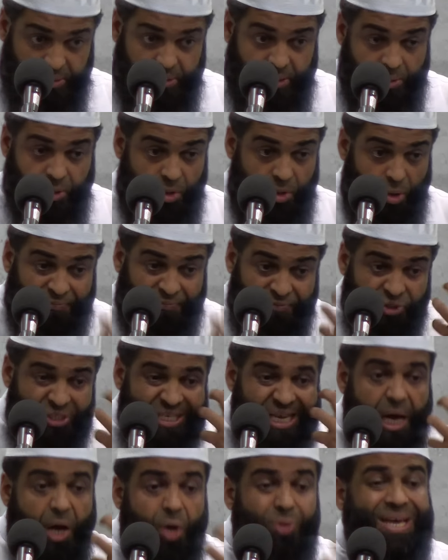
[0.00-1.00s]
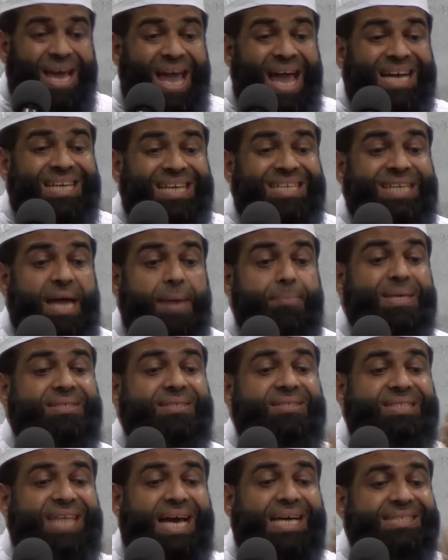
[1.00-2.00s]
You have to see how the academics
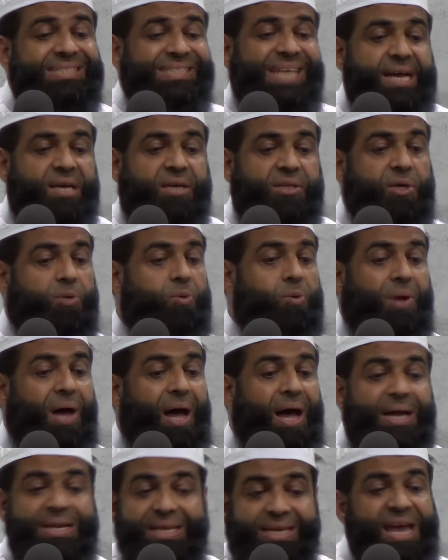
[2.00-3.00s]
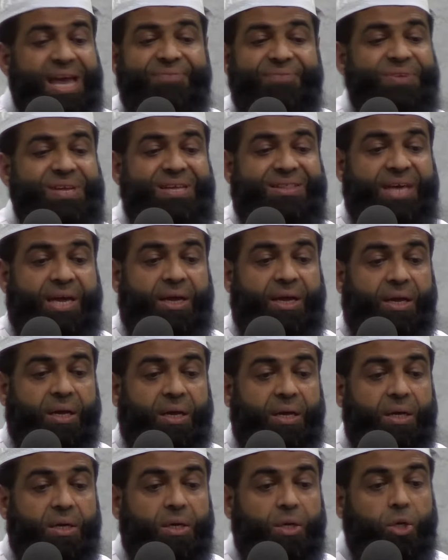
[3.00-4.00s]
dissect the Quran in everything.
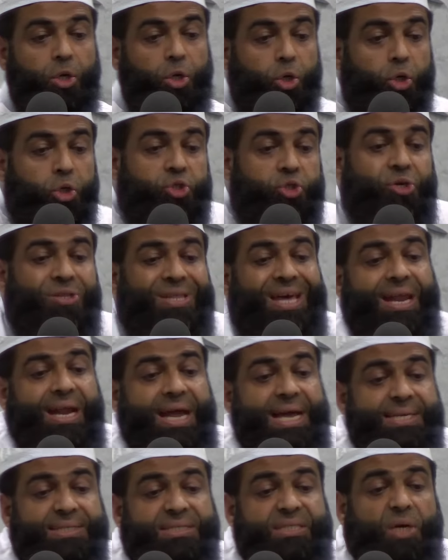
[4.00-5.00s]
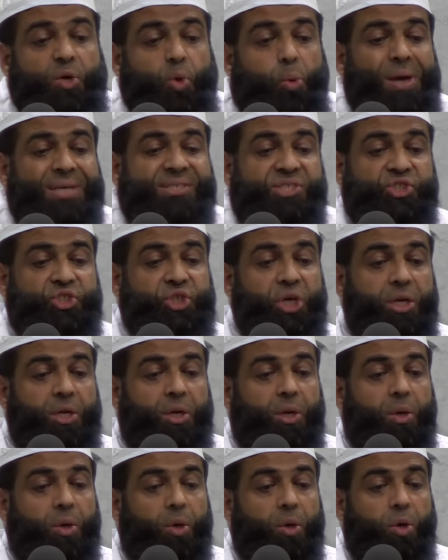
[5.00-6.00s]
So they raise the question,
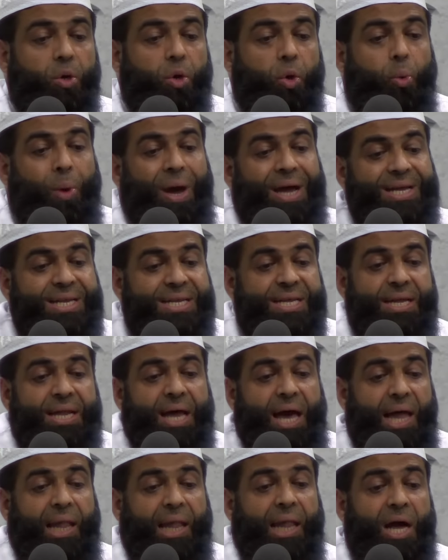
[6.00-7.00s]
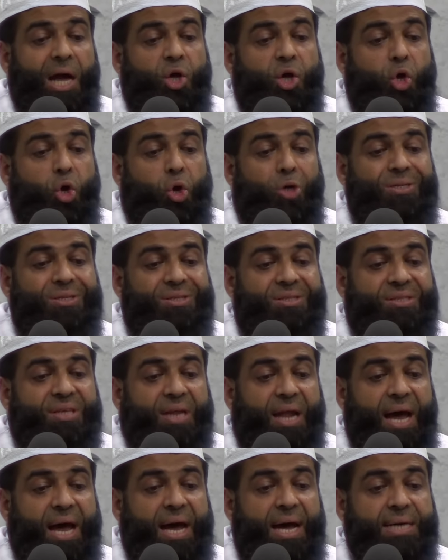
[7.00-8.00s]
why did Allah
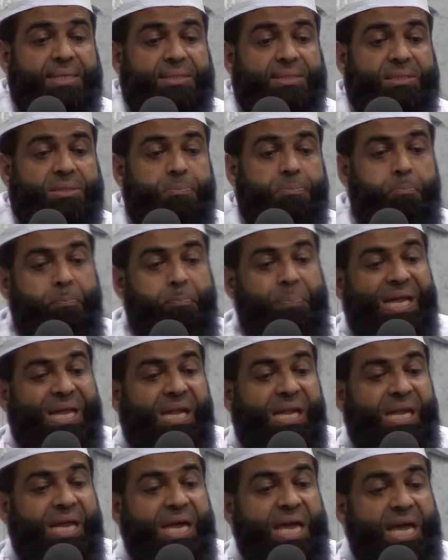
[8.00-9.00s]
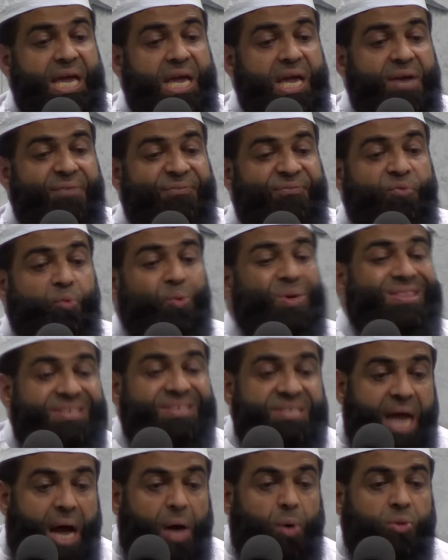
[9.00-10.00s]
contrast belief with
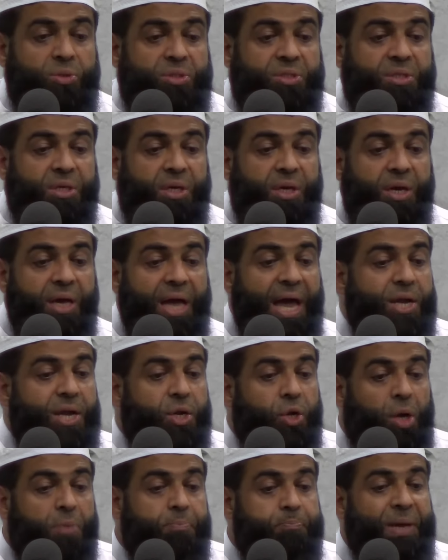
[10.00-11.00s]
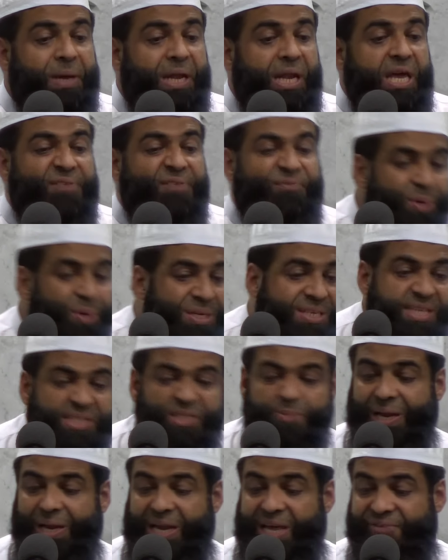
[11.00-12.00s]
doubt and not belief with
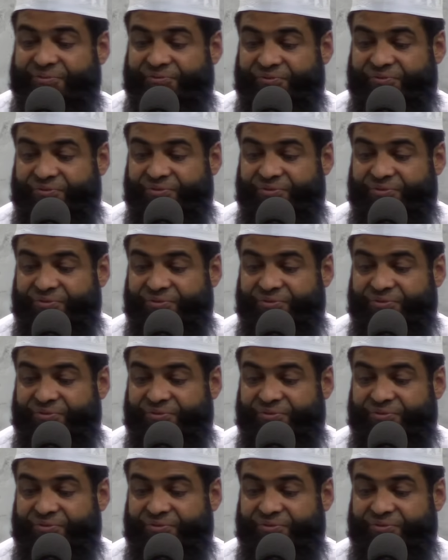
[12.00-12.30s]
disbelief?